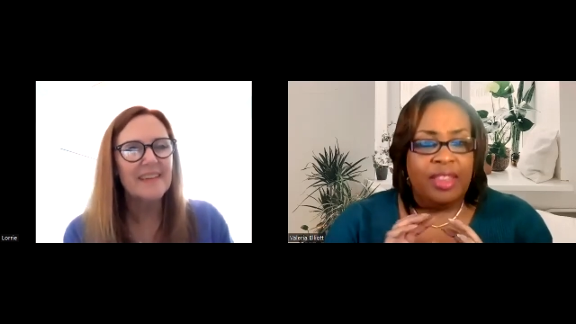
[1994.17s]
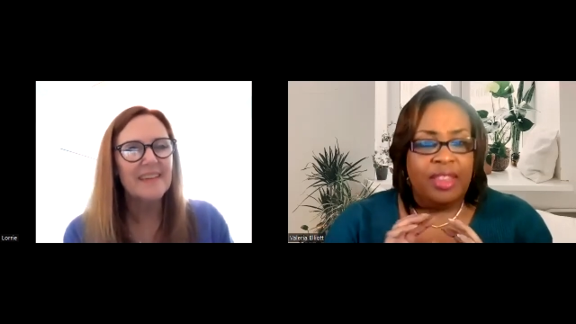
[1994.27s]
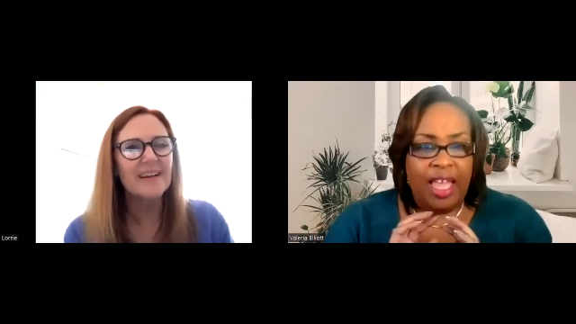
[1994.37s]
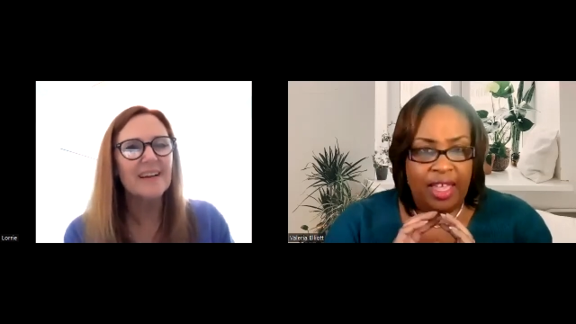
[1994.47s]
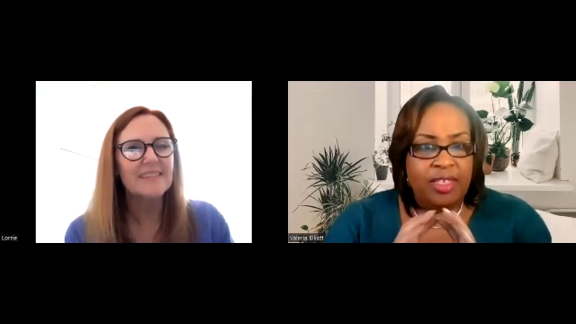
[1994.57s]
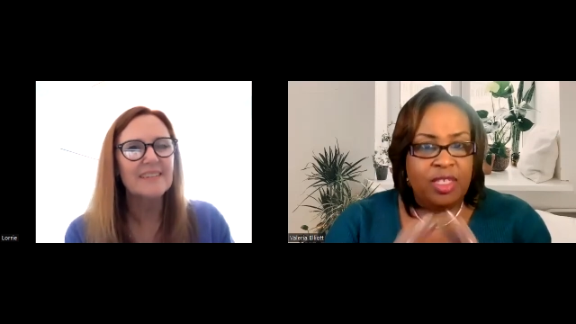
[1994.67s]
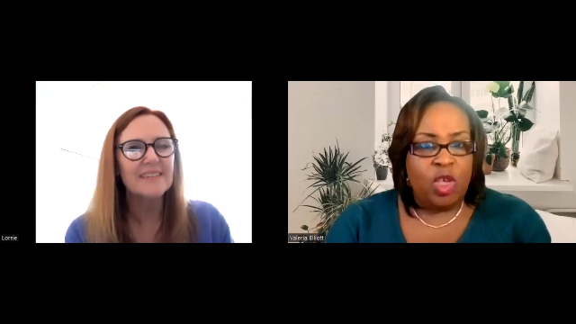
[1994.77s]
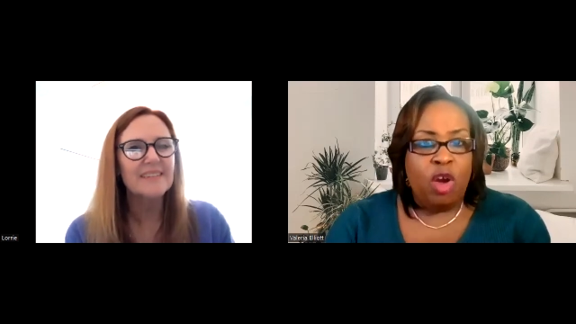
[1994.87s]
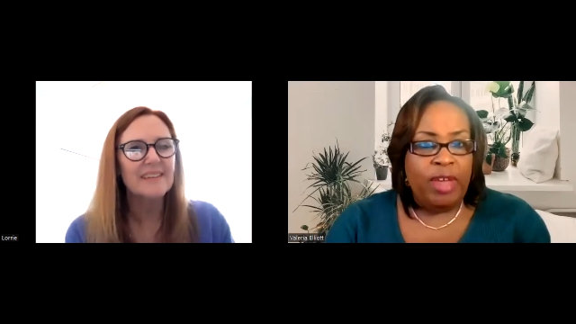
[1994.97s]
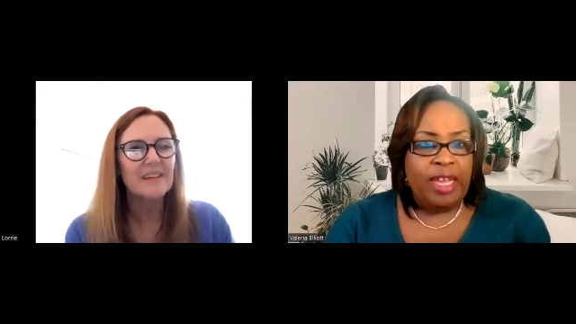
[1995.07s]
Speaker 1: that
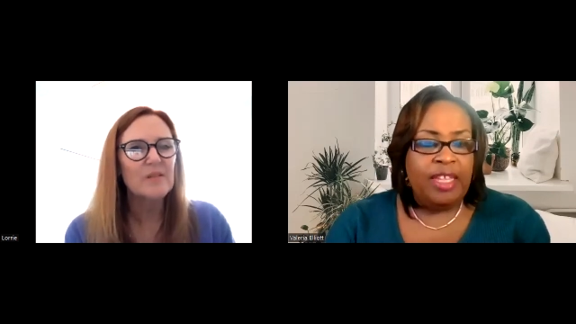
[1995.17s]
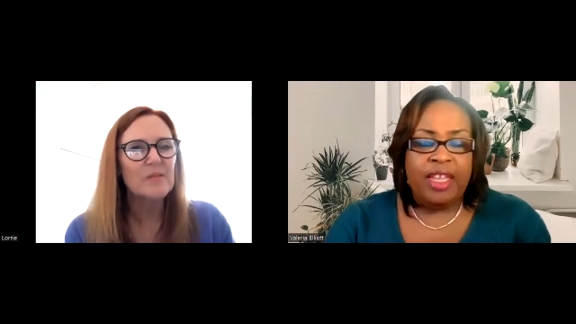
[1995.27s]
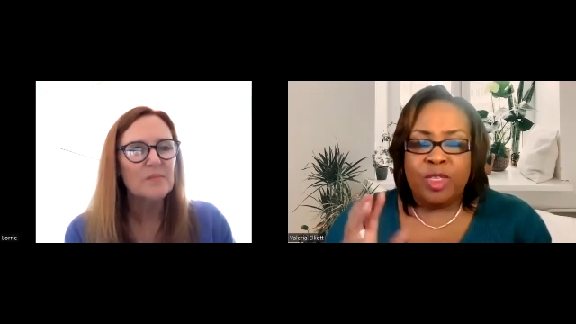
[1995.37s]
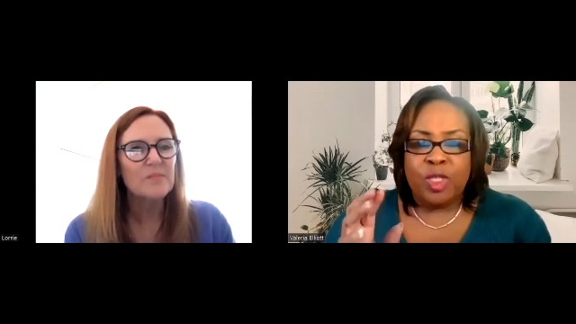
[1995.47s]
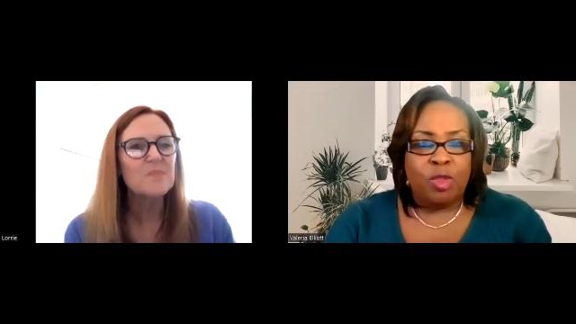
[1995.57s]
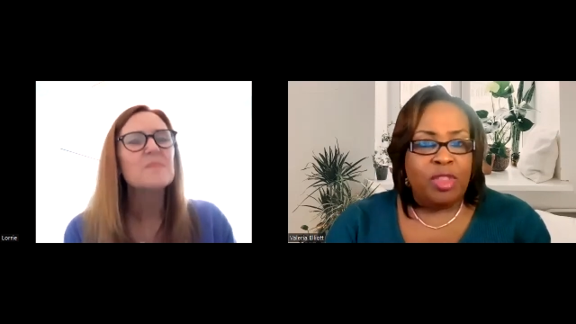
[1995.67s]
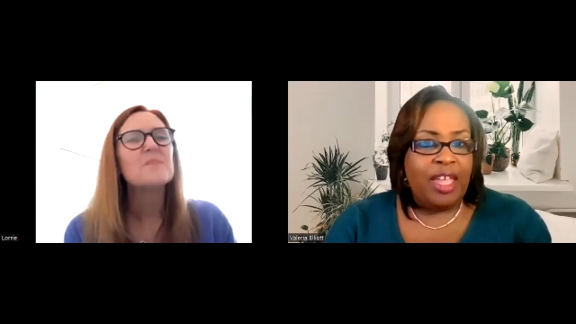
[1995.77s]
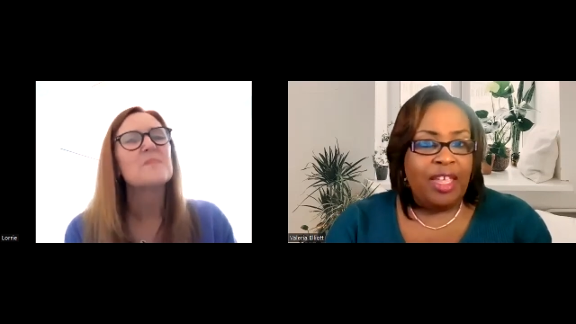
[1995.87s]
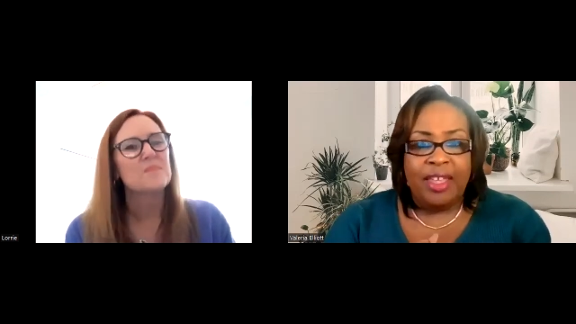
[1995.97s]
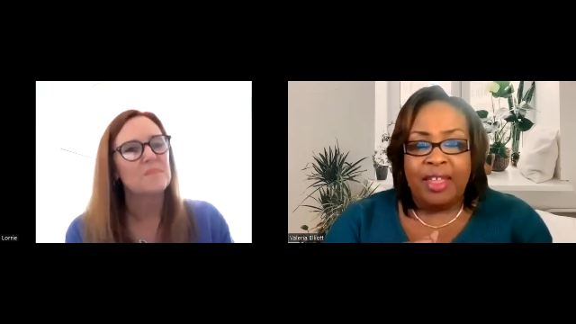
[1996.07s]
it's already there so
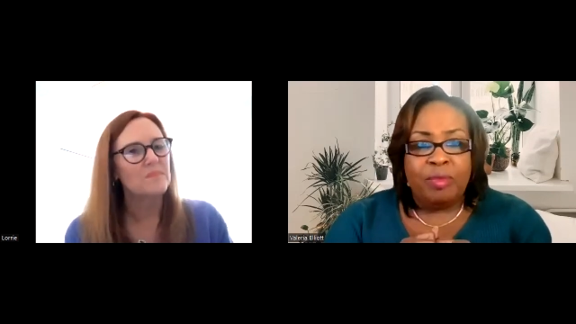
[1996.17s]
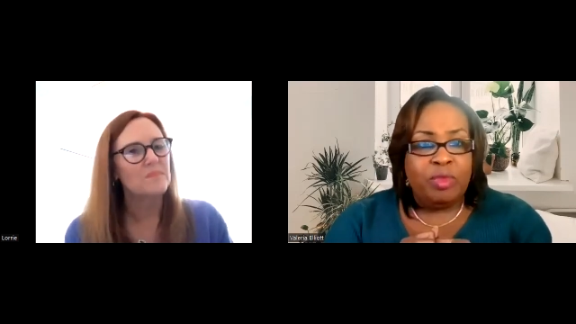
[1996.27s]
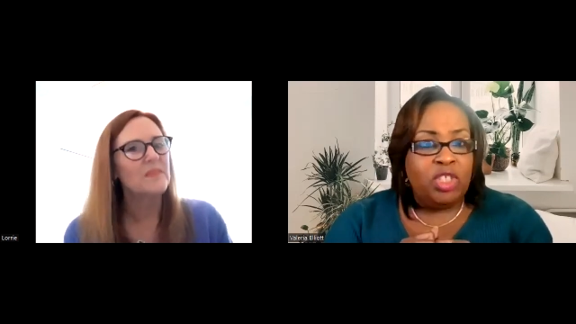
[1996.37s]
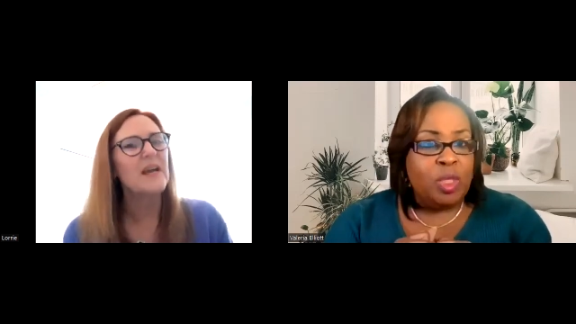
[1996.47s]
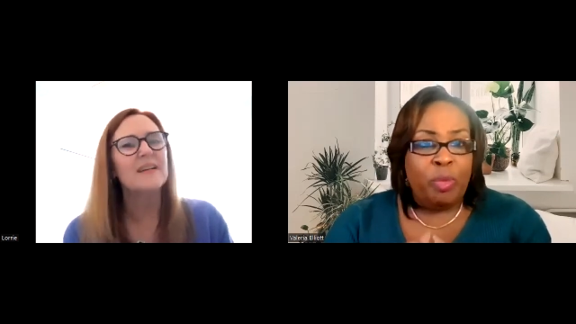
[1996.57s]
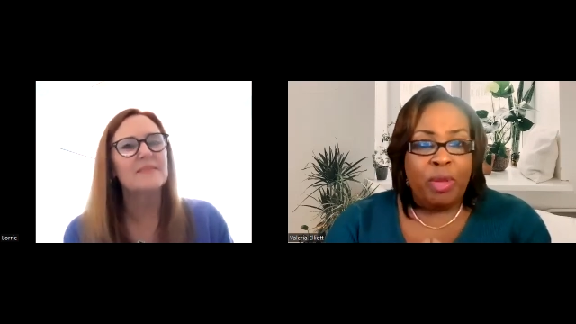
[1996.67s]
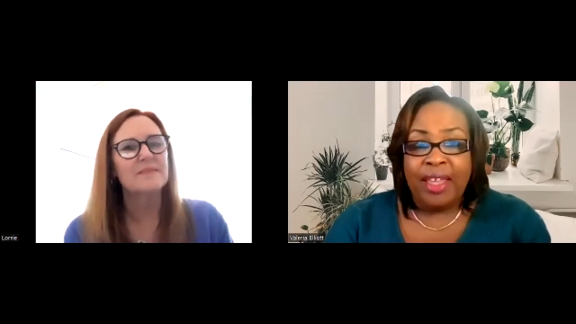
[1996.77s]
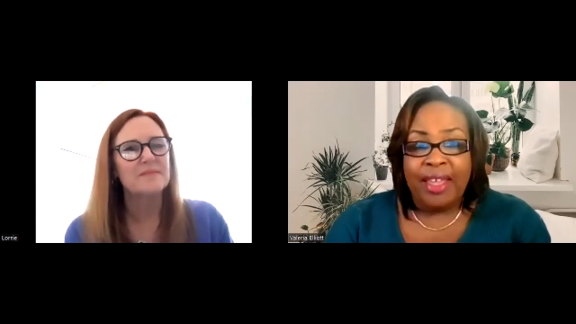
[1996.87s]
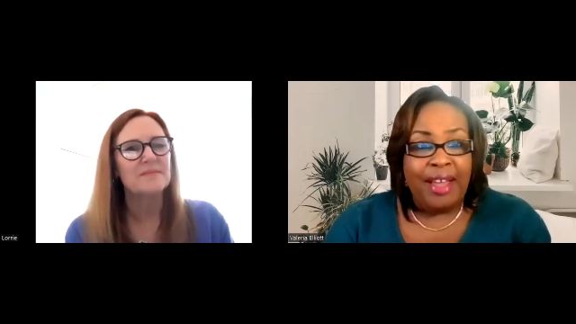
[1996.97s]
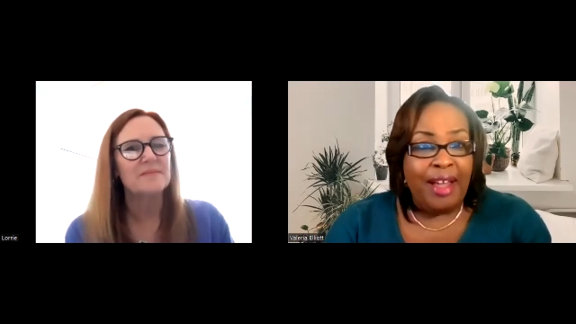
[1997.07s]
they can just
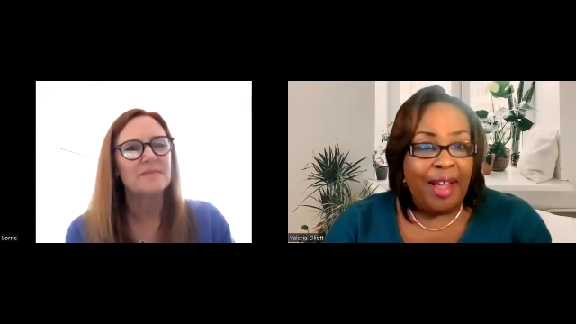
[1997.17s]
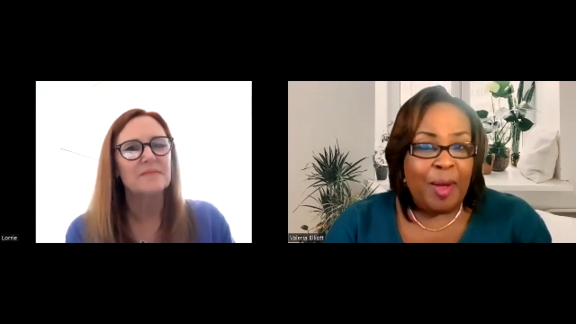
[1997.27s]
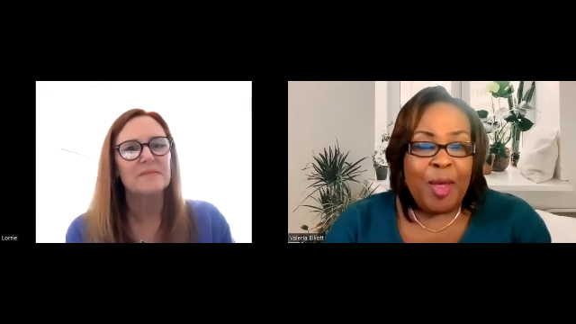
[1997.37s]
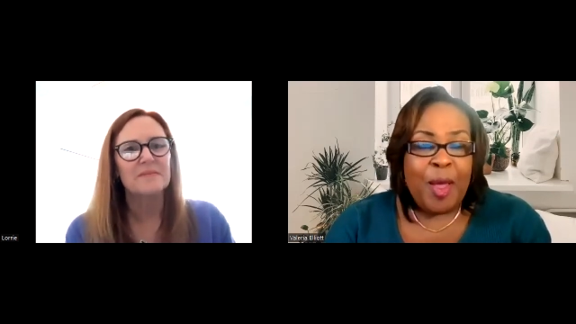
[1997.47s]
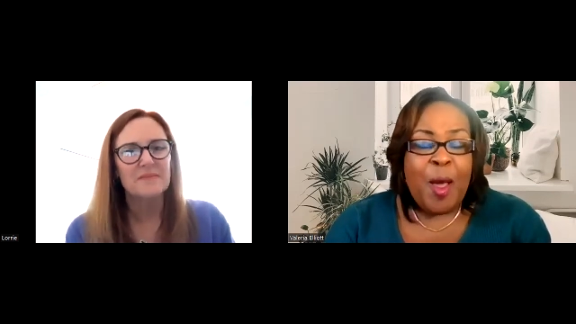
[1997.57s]
pick it up